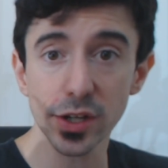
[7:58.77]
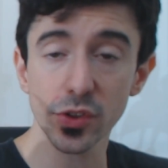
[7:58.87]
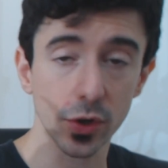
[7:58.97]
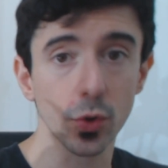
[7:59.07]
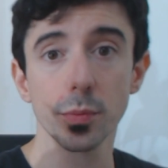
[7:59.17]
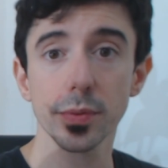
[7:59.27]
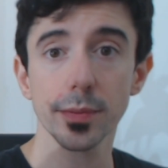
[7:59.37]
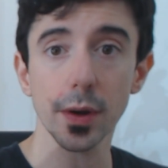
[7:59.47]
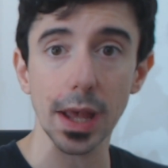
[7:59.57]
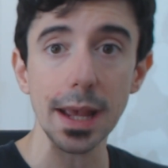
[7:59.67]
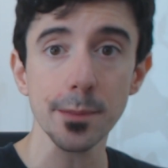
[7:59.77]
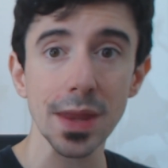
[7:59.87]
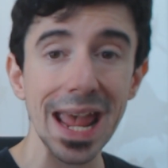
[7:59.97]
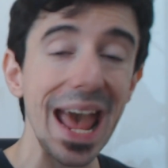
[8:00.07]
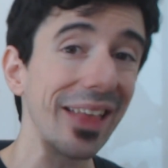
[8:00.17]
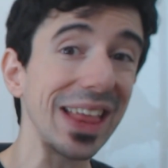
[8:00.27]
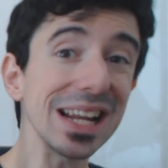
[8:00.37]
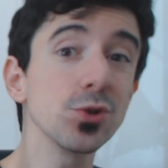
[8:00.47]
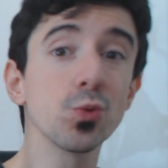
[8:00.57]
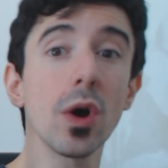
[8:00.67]
on the group. Okay, and
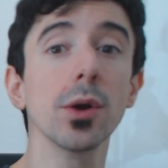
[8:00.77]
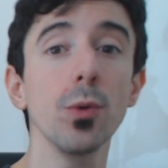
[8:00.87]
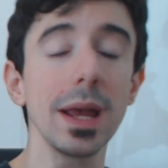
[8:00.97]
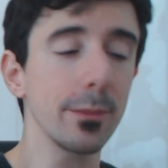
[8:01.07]
that is one way.